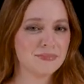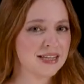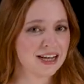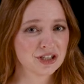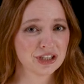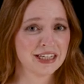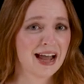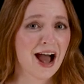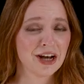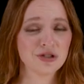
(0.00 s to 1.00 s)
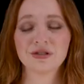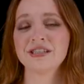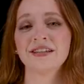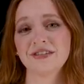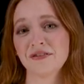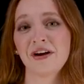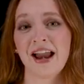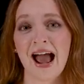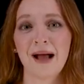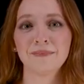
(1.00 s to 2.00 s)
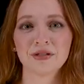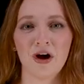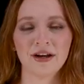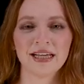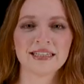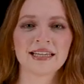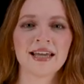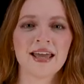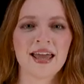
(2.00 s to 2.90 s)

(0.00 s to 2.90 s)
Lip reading: potentially hundreds of different apps on it.